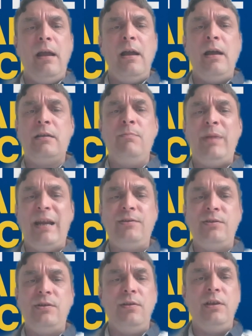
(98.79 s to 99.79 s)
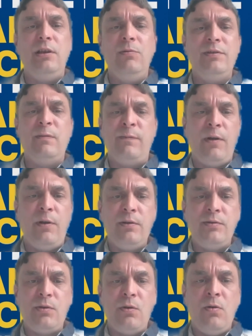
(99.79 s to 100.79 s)
competitor that you want to
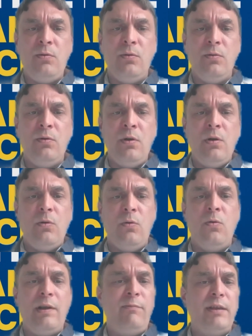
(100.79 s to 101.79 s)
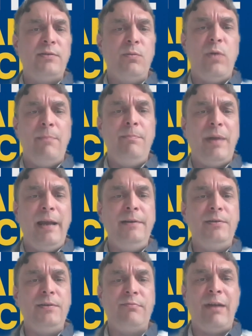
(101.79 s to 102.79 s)
focus on, or if there's a web
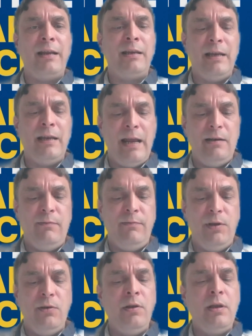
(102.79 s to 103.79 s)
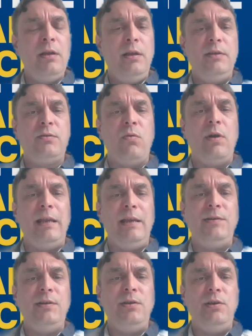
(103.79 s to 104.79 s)
page that's ranking ahead of you, it's quite
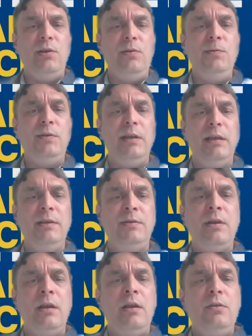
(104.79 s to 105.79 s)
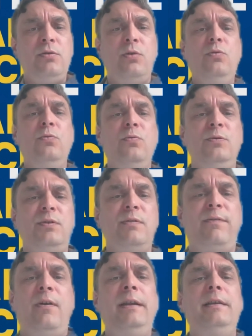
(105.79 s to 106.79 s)
easy to use these tools to
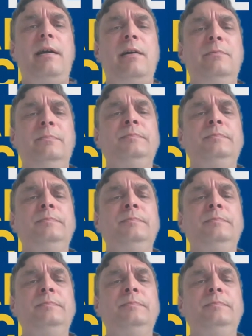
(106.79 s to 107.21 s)
find out